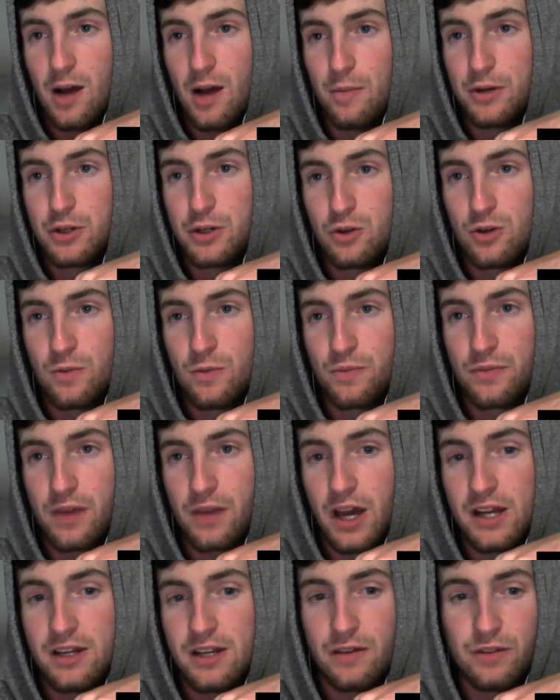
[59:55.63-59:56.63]
Pretty cool.
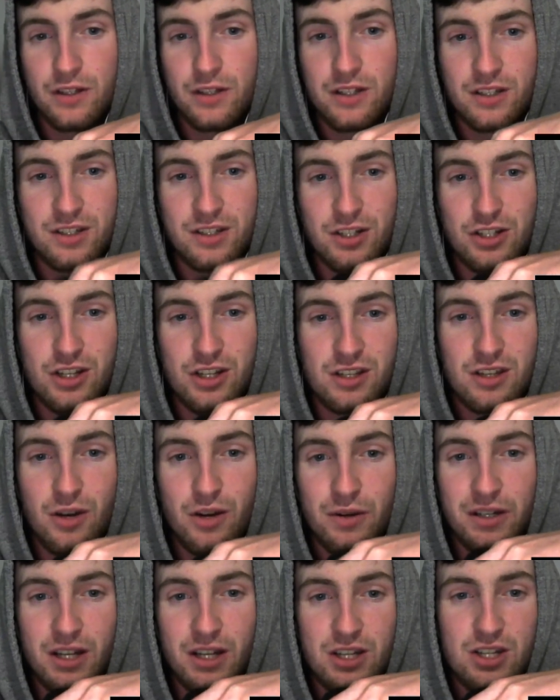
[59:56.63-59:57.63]
I definitely suggest
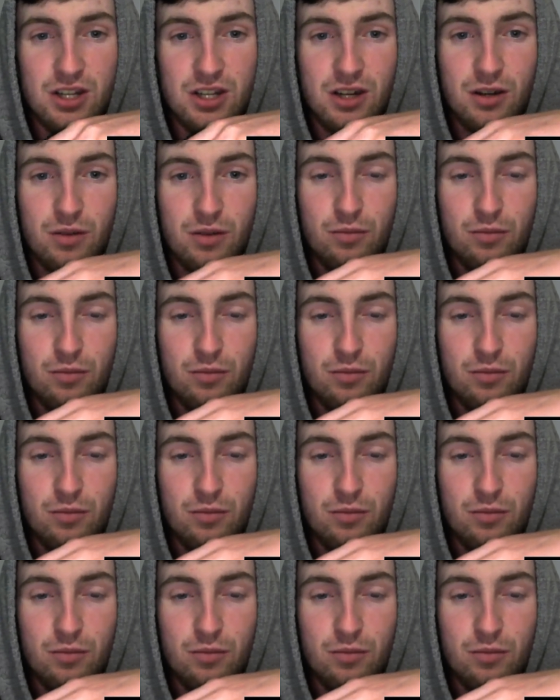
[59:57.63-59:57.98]
going next year.